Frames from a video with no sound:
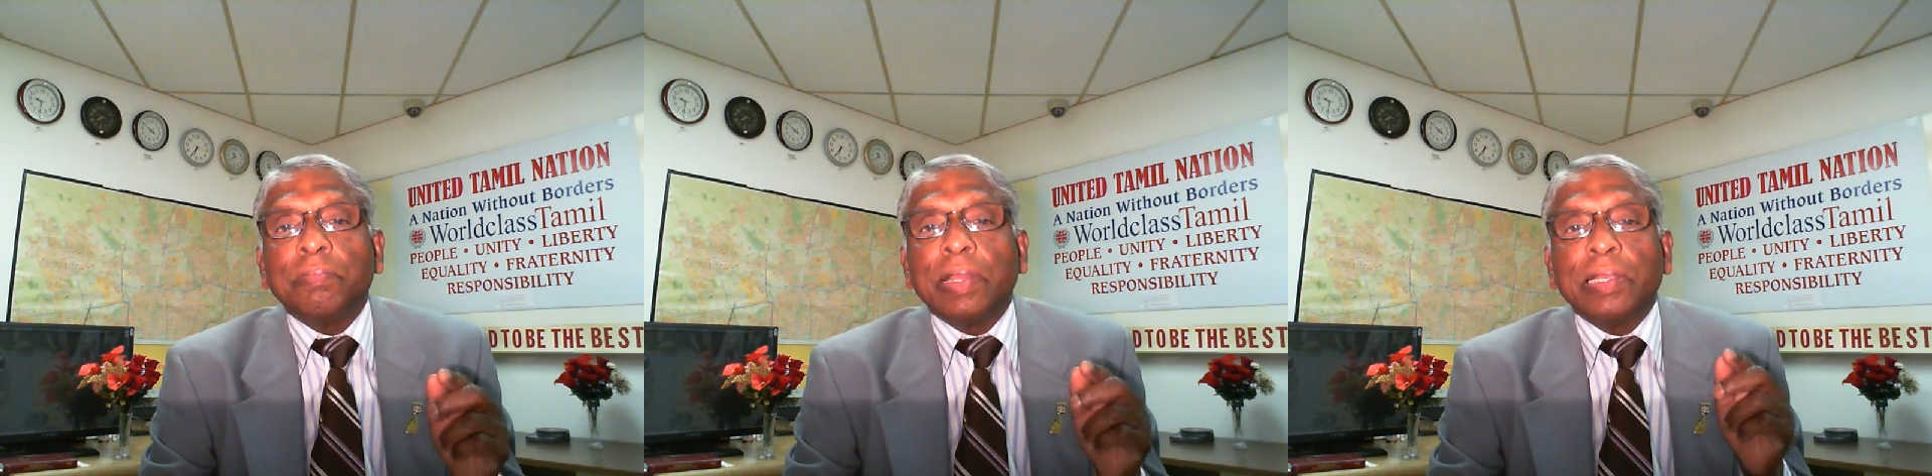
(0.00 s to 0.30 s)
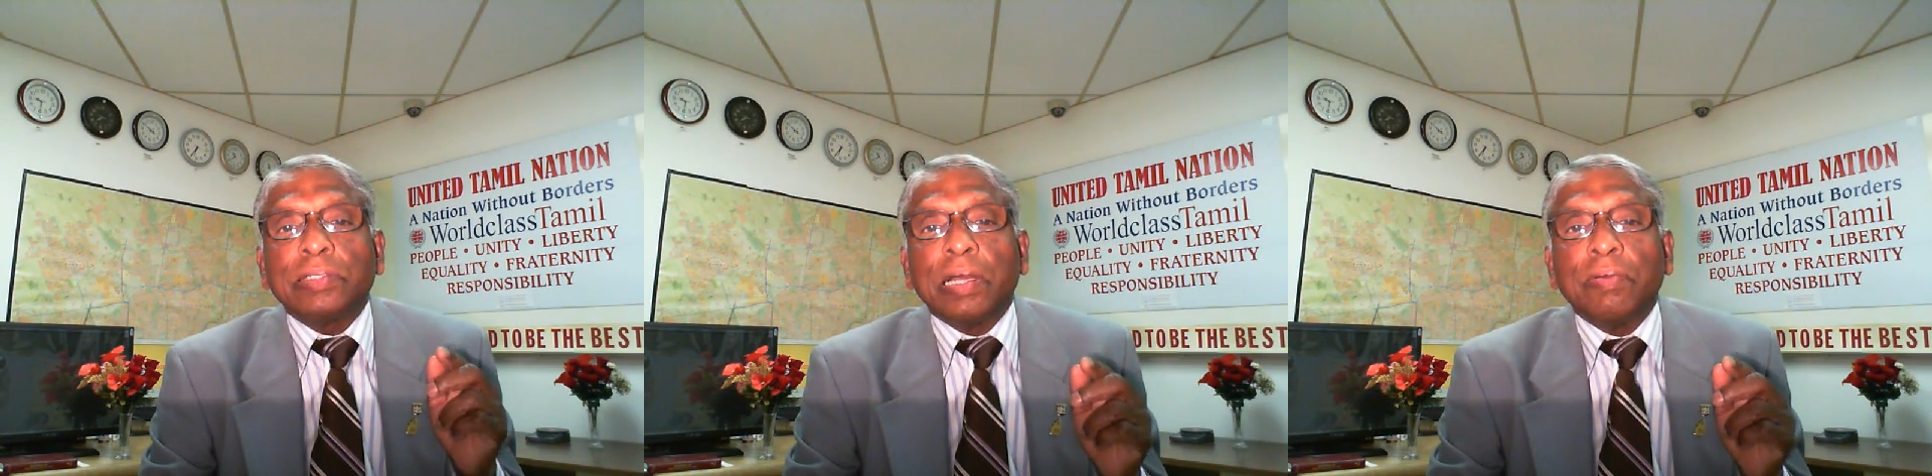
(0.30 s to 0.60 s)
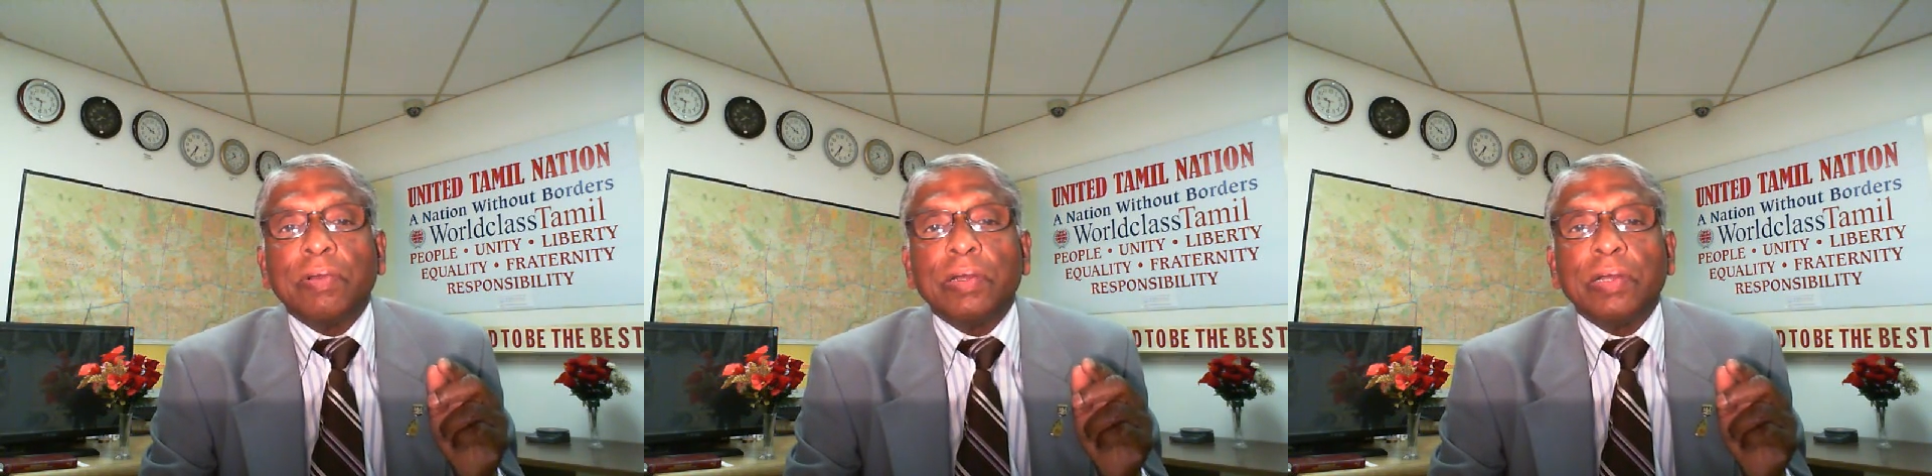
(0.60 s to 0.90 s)
is the
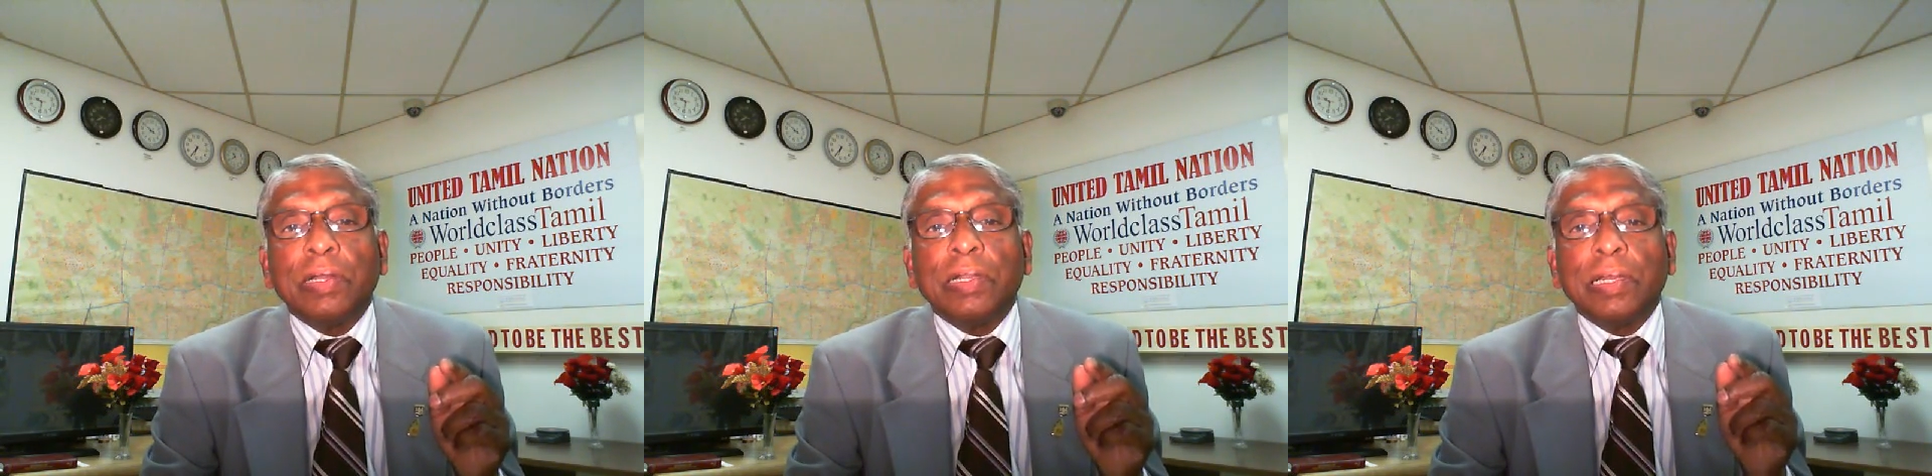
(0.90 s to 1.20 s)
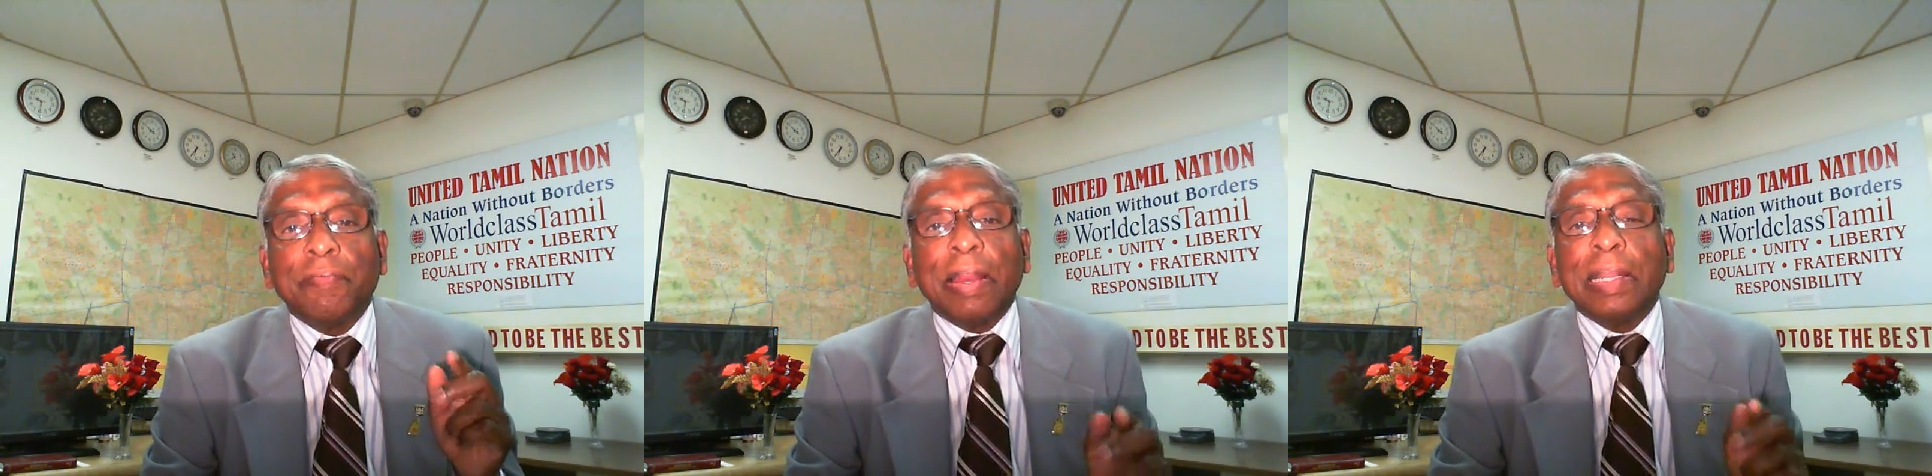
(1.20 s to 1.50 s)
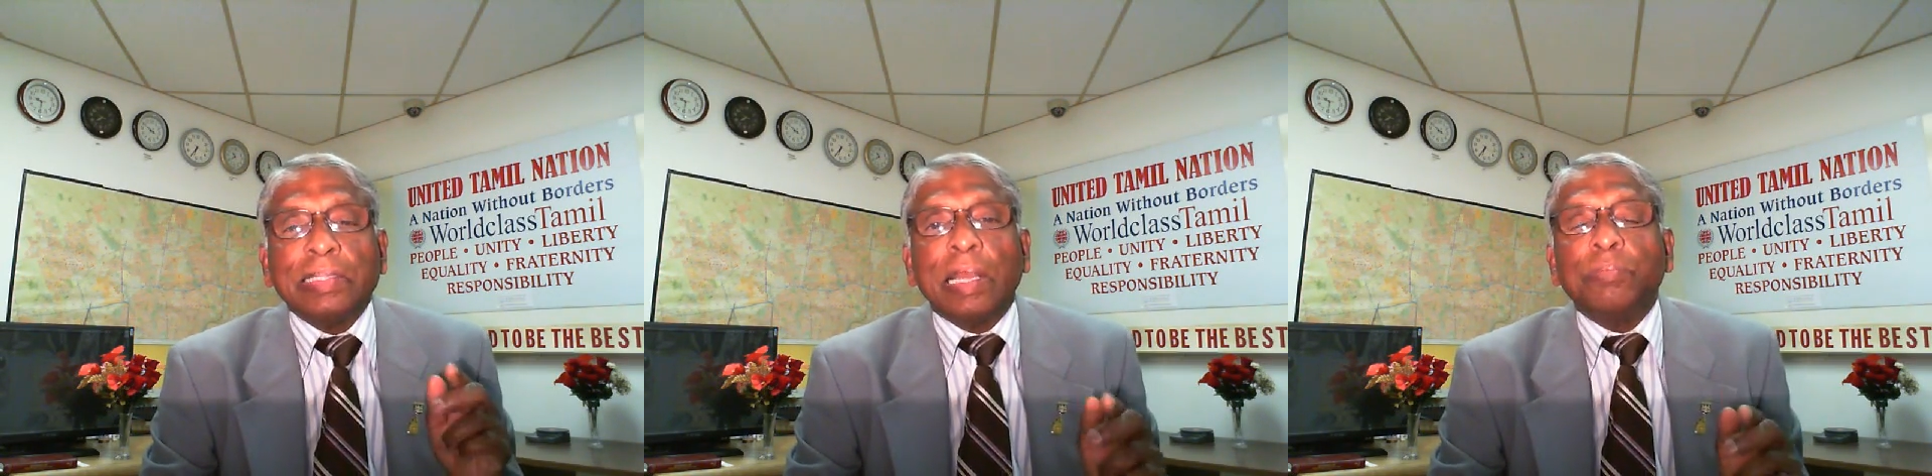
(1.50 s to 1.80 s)

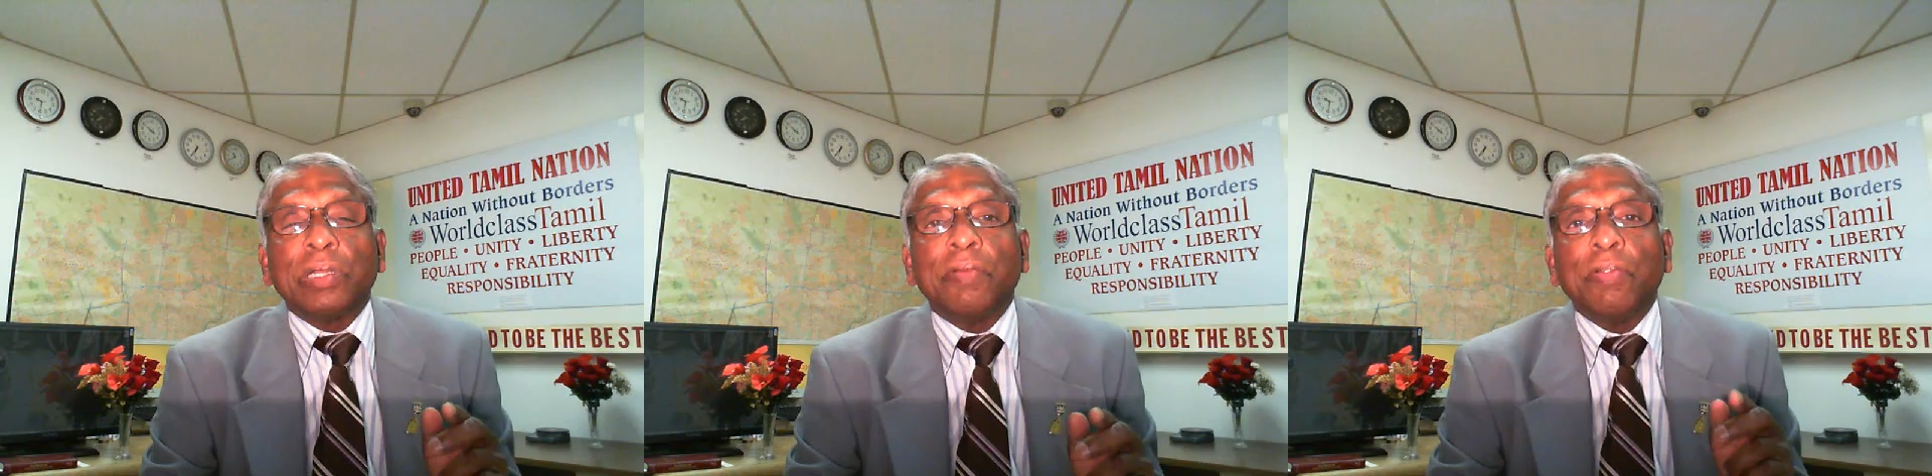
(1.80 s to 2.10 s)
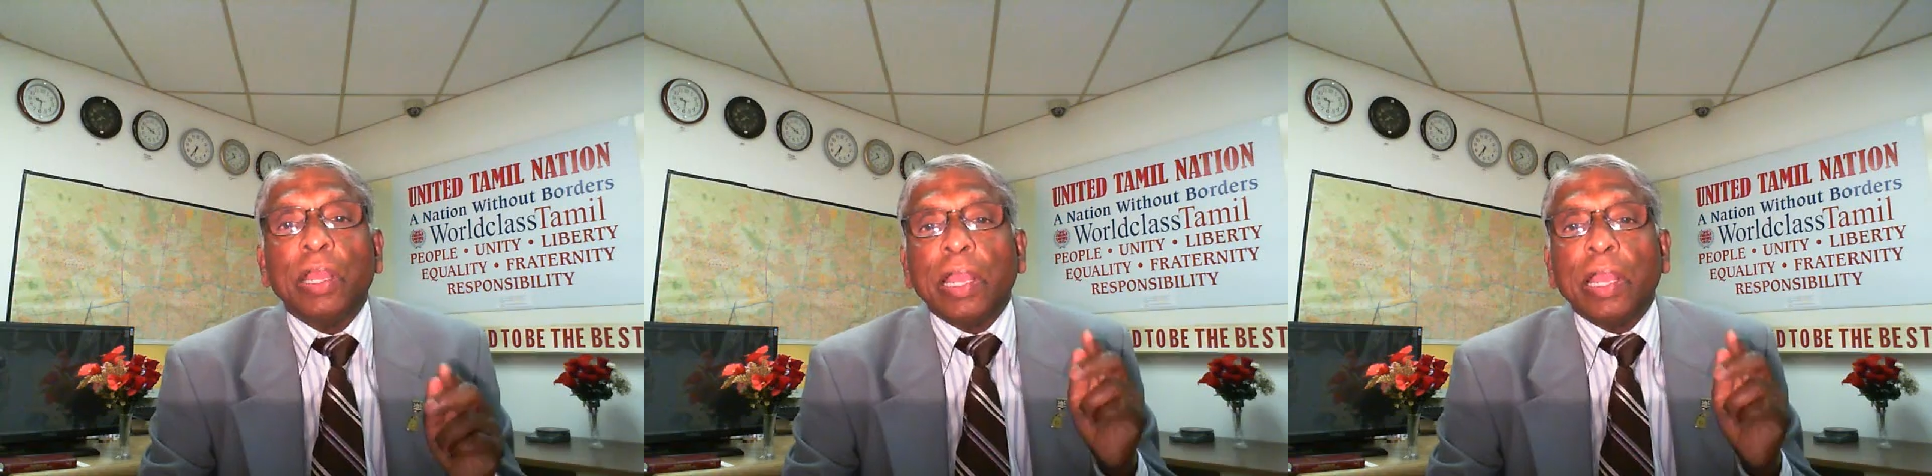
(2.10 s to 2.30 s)
defending themselves